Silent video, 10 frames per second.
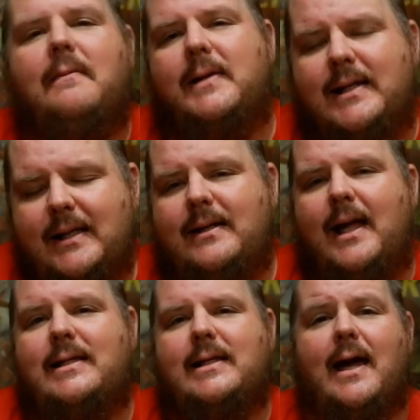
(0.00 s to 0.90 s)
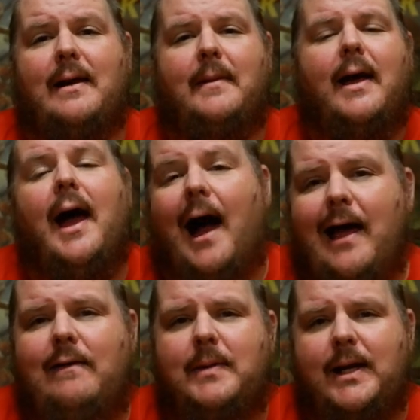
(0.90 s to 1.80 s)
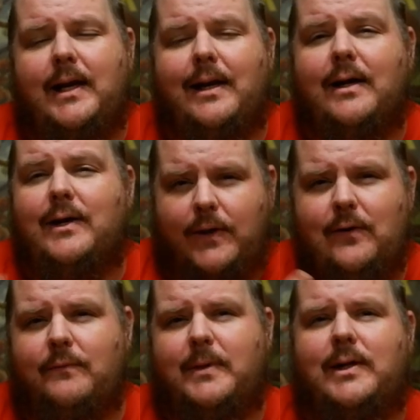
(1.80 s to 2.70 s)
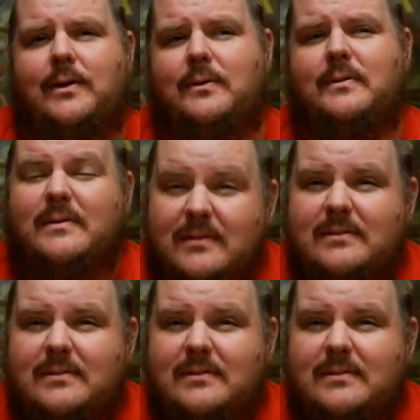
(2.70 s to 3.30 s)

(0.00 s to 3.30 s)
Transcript: But until next time, I have been E, you have been you.